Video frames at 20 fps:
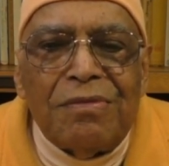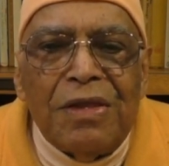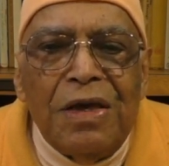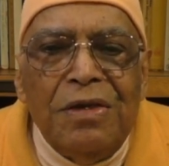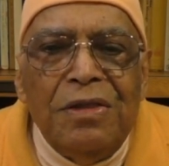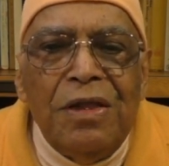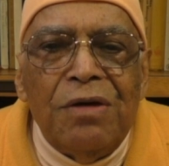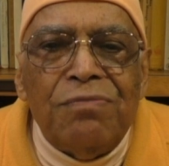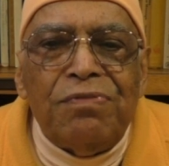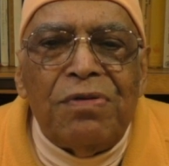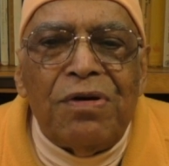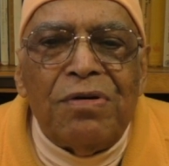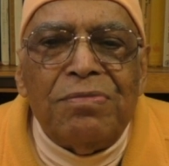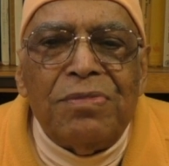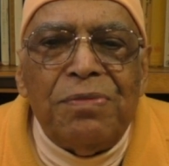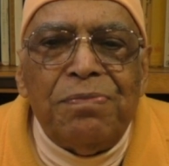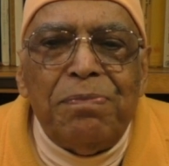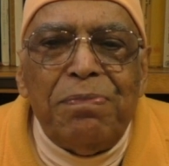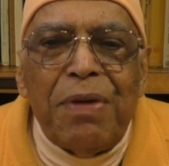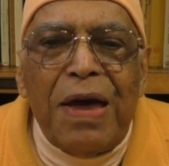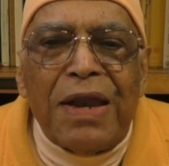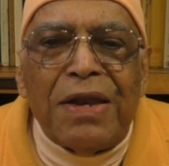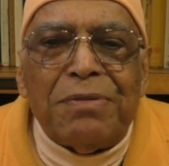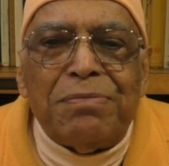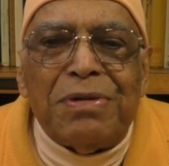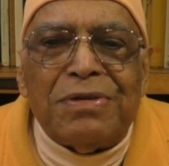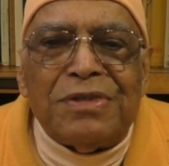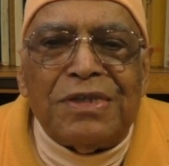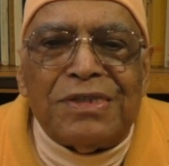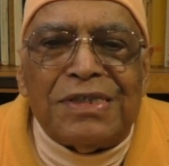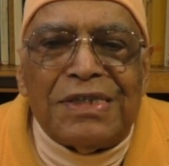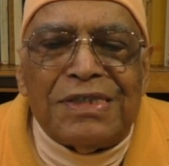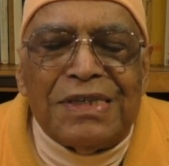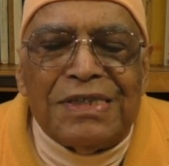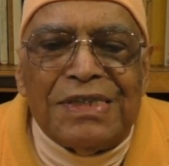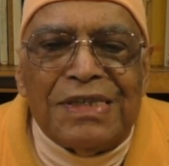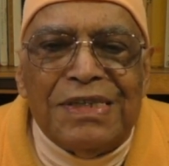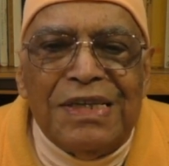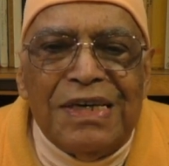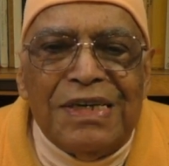In the form of parables,
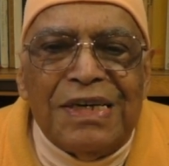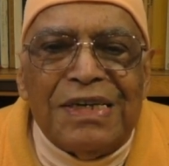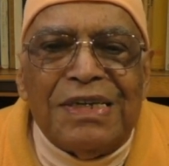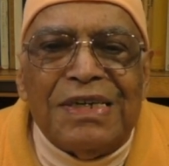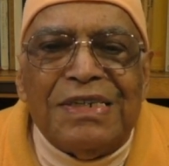they